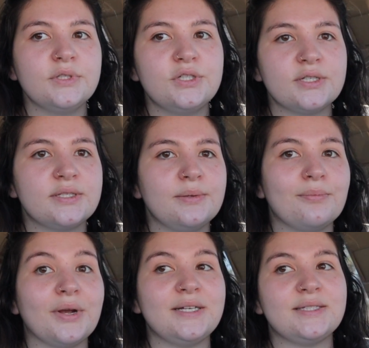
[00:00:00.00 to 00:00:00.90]
just
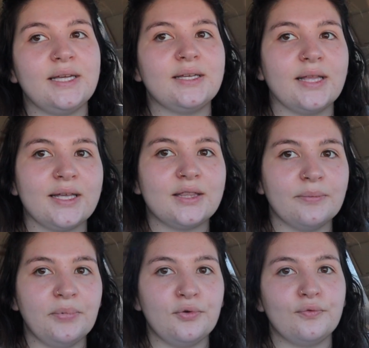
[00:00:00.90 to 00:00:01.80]
embracing, like,
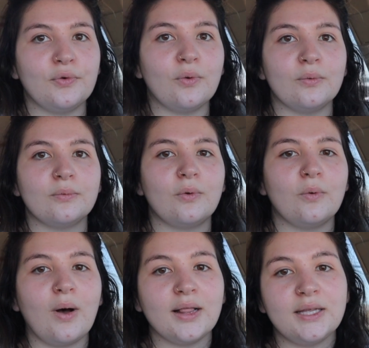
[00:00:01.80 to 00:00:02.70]
the beautiful
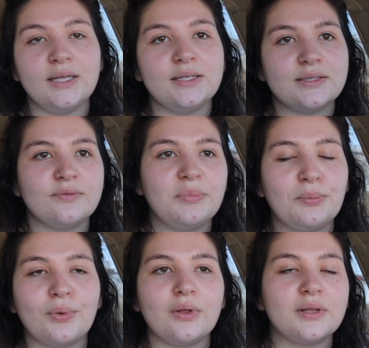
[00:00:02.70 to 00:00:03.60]
qualities of
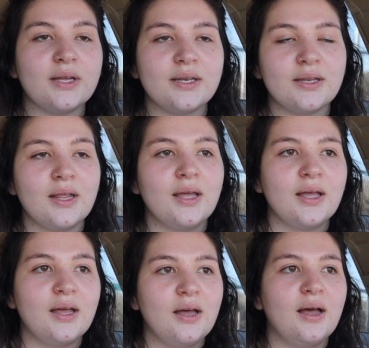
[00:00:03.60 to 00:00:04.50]
people.
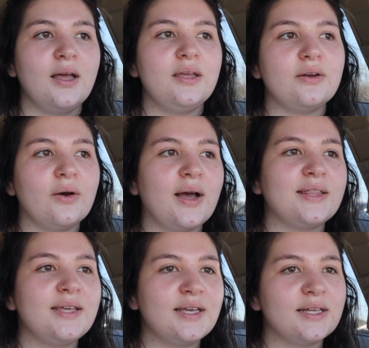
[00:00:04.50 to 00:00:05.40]
And, you know, I
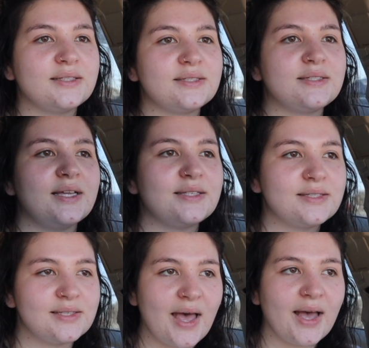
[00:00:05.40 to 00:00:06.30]
think it's
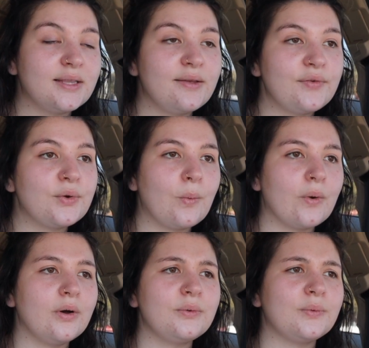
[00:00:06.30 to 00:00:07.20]
sad. I live in a
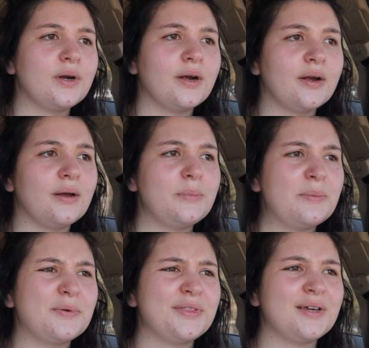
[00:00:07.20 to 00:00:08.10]
world where
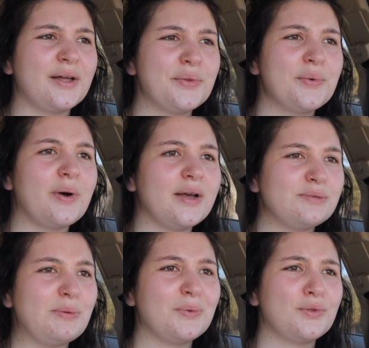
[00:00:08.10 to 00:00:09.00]
people think
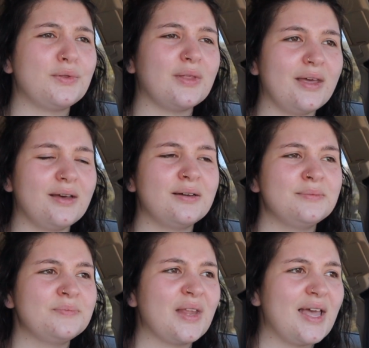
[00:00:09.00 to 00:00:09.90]
otherwise. People, like,
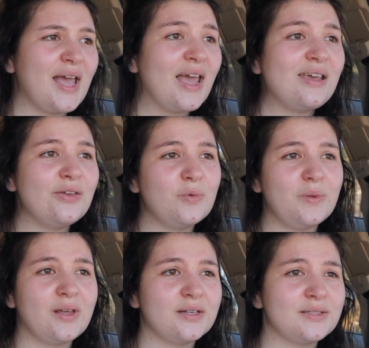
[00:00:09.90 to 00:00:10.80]
hate you
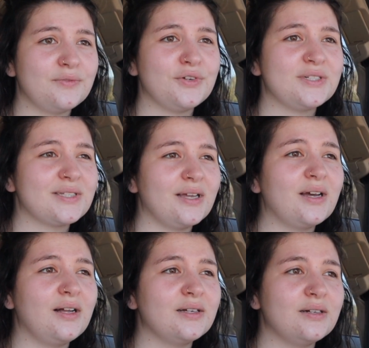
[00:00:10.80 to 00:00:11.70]
because of your
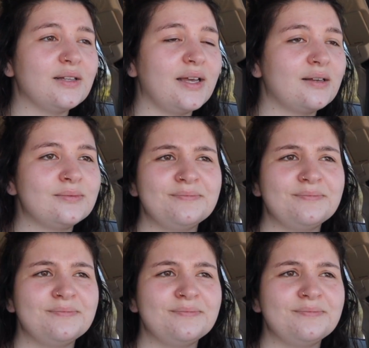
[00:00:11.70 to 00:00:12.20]
skin color. Like,